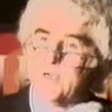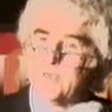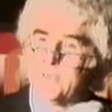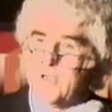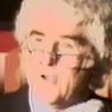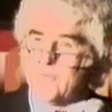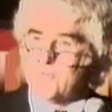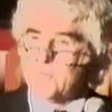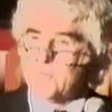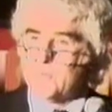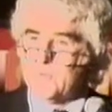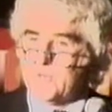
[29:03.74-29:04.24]

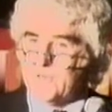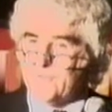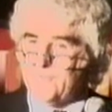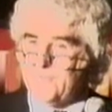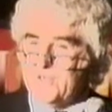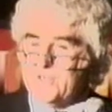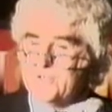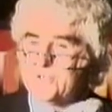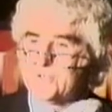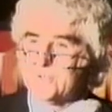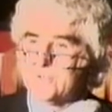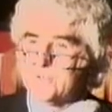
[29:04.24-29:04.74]
government
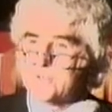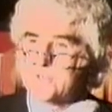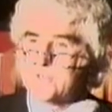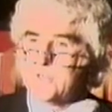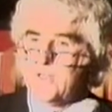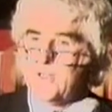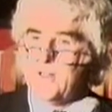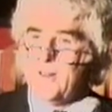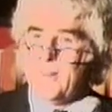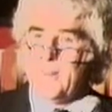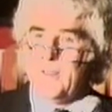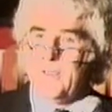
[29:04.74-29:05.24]
officials
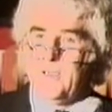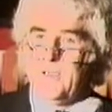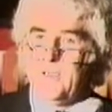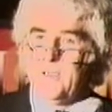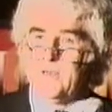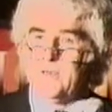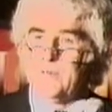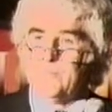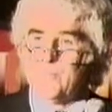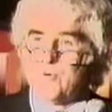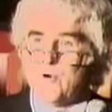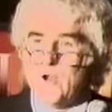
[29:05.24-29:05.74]

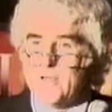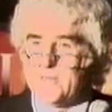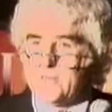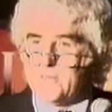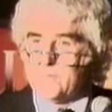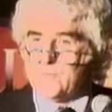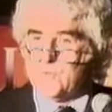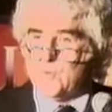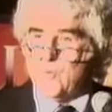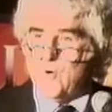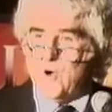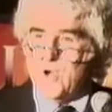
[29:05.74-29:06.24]
and brought
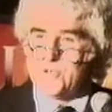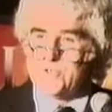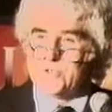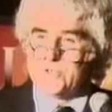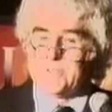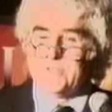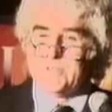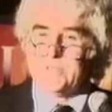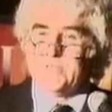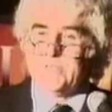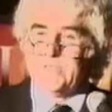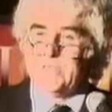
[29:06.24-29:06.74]
them to Washington,